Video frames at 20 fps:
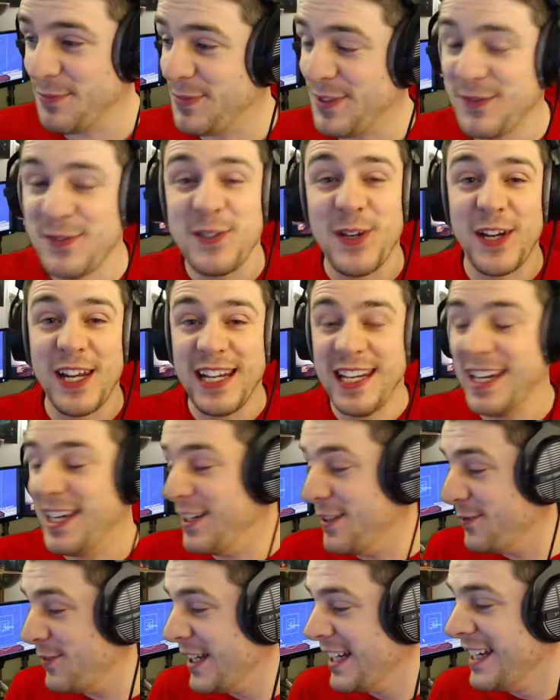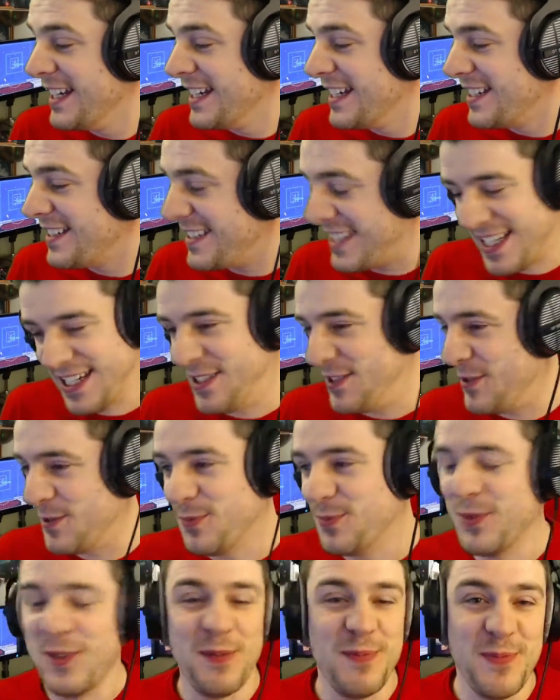We've got to love technical
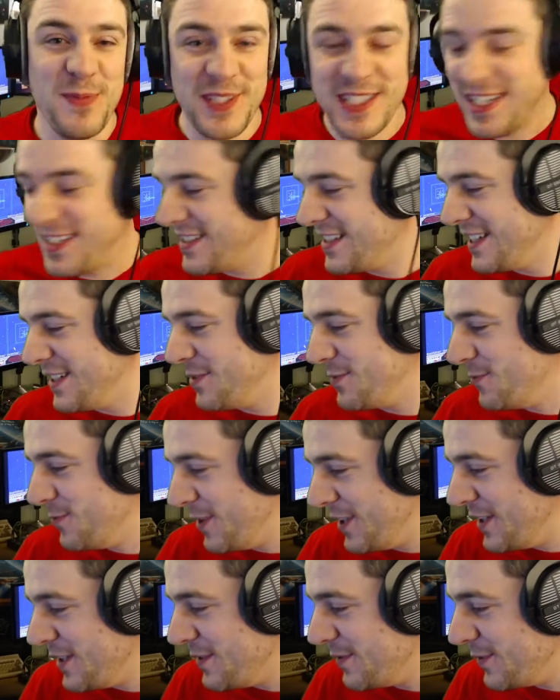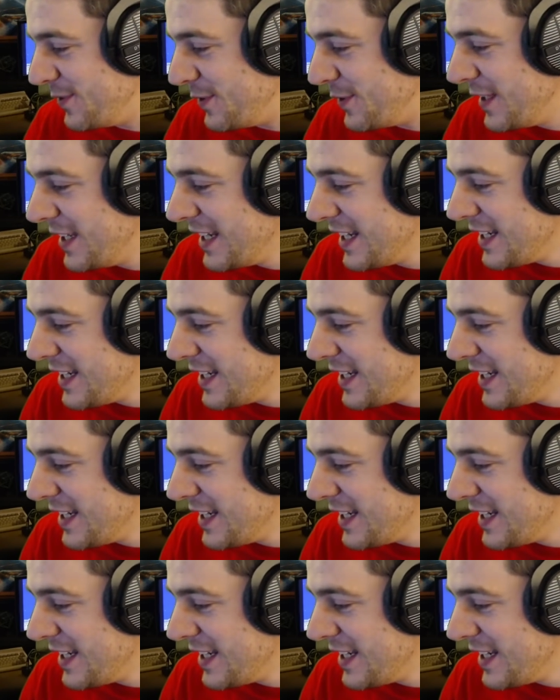problems. Isn't it wonderful?